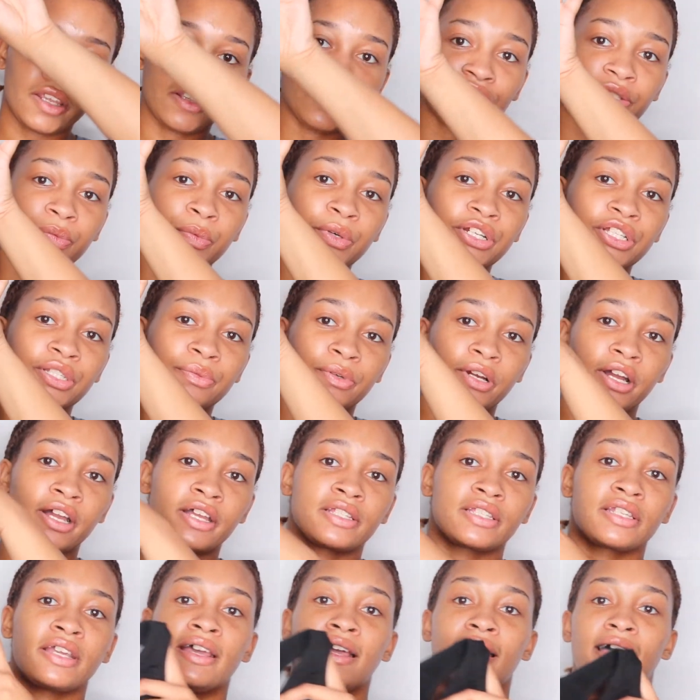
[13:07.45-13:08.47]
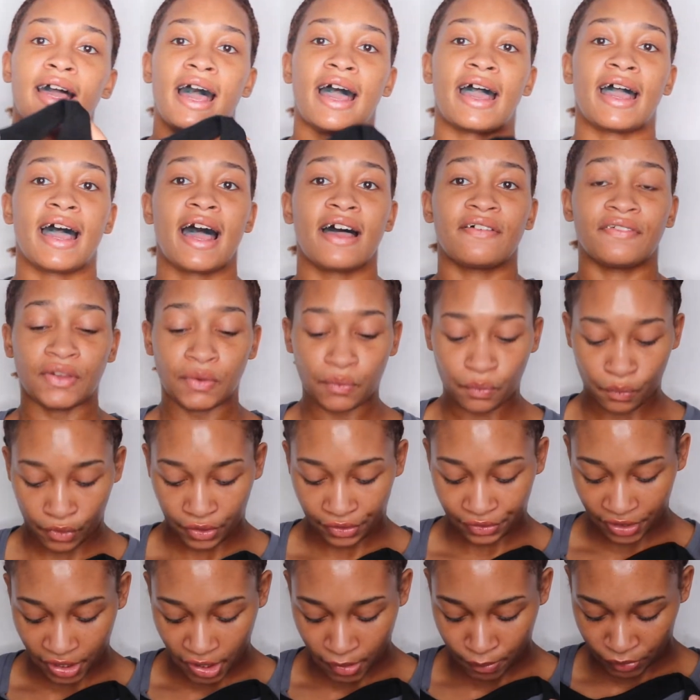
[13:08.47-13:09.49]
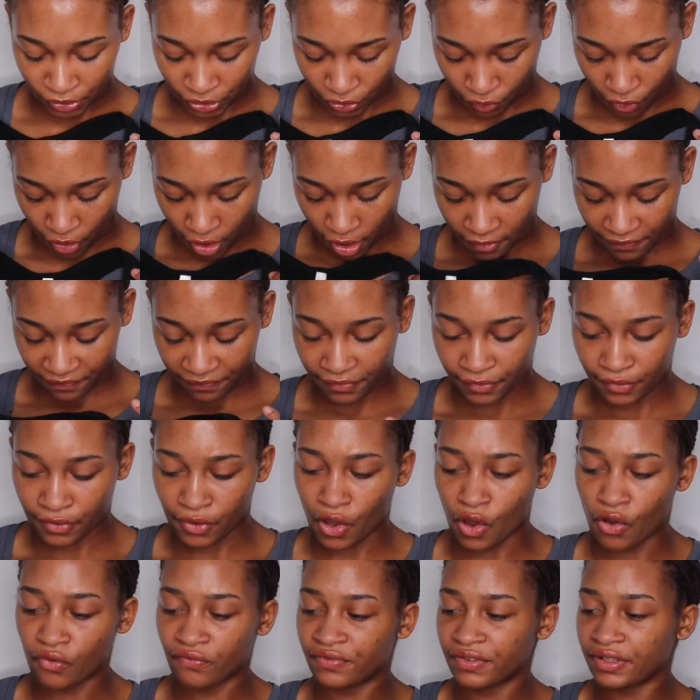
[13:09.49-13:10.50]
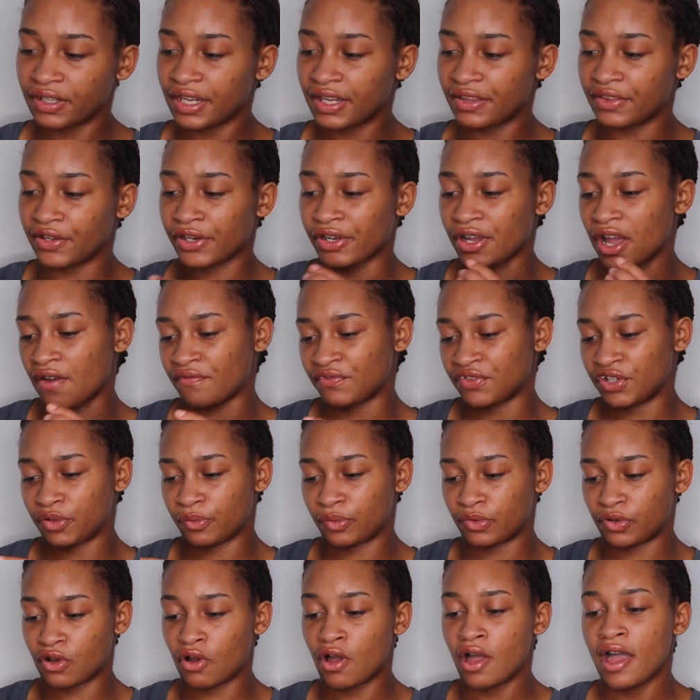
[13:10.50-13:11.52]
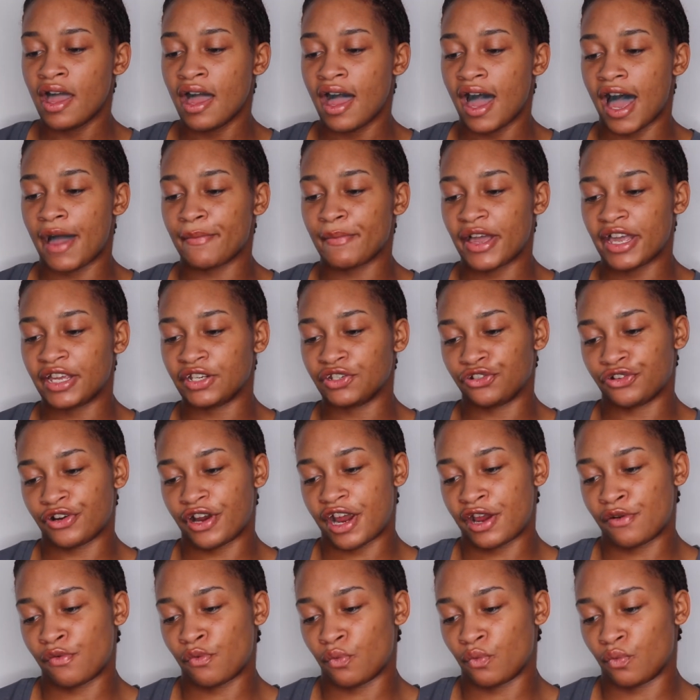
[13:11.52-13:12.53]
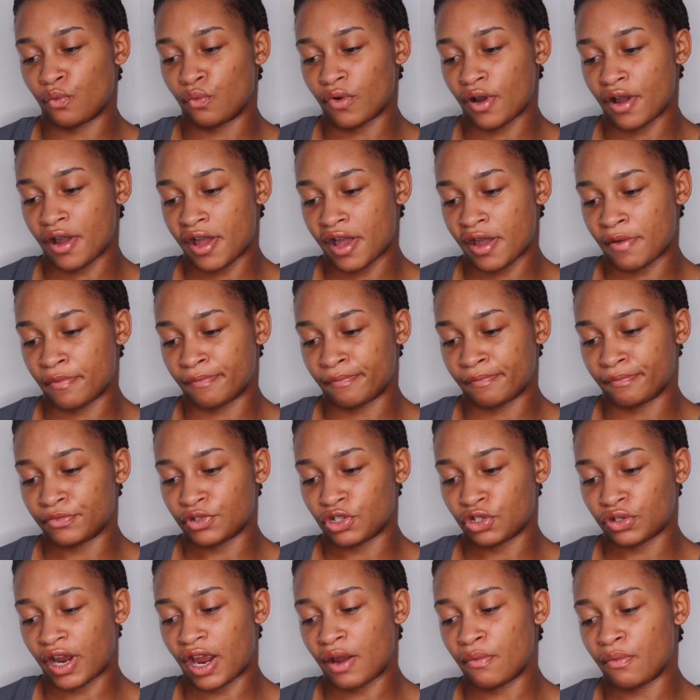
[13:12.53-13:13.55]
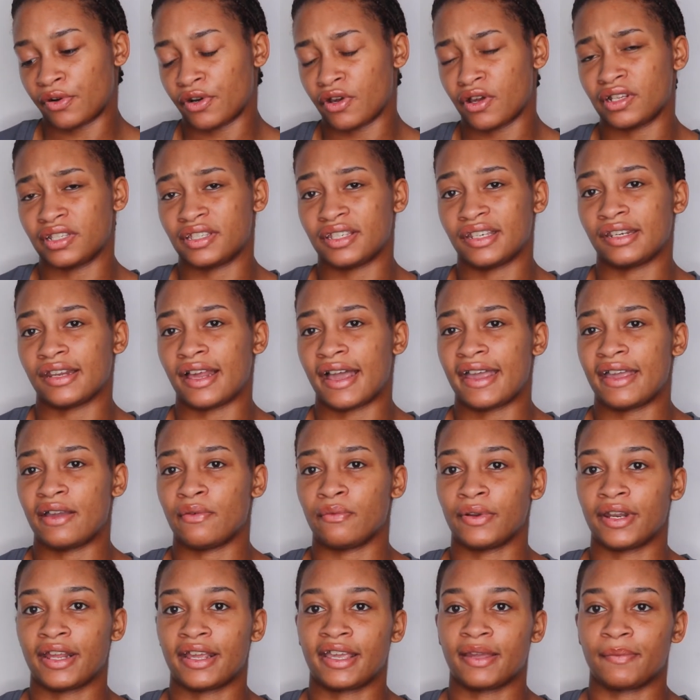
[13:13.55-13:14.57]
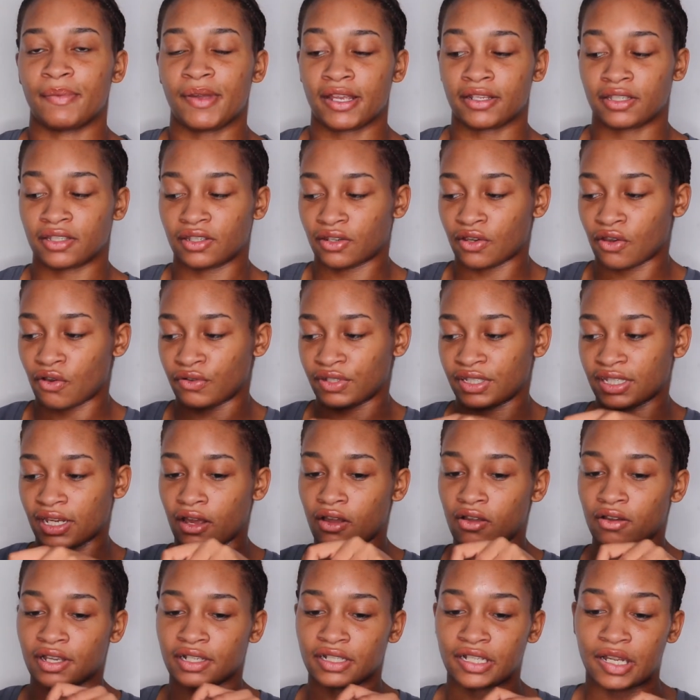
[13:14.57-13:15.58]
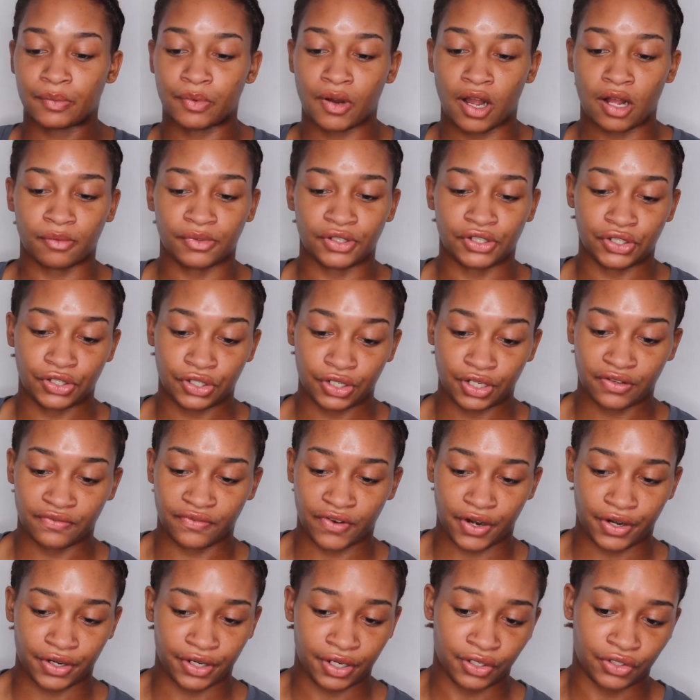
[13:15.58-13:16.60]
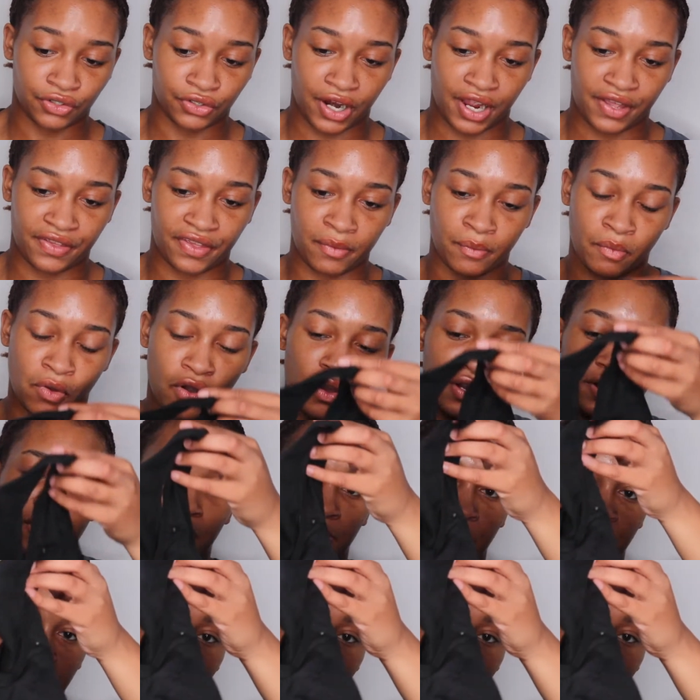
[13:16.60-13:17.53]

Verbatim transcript: sports bras. I haven't worn them, so ho hopefully they're comfortable. I might try and um, try one on tonight when I get back to the hotel because I probably should have already tried them on just